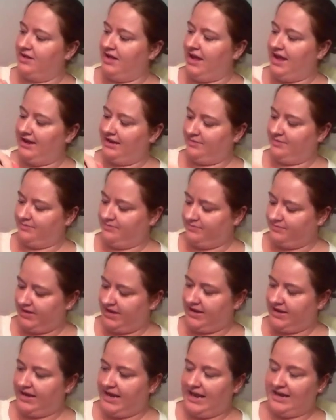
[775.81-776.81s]
I'm
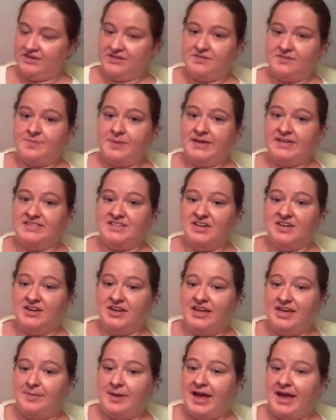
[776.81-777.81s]
kind of out of space here to
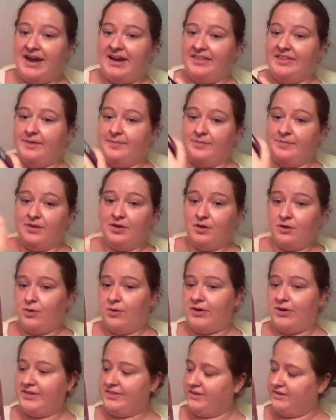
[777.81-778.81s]
keep adding them. They're
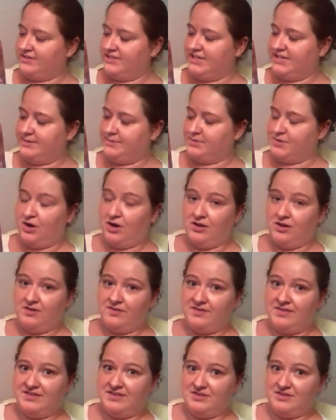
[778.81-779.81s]
growing their teams. All
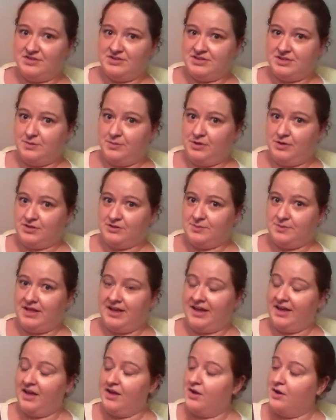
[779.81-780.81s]
of these are still
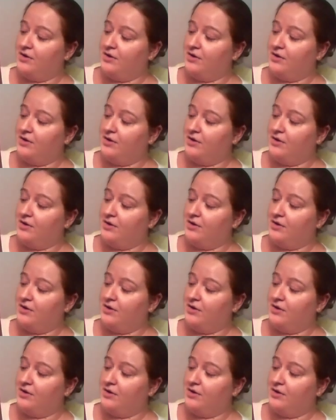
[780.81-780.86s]
multiplying.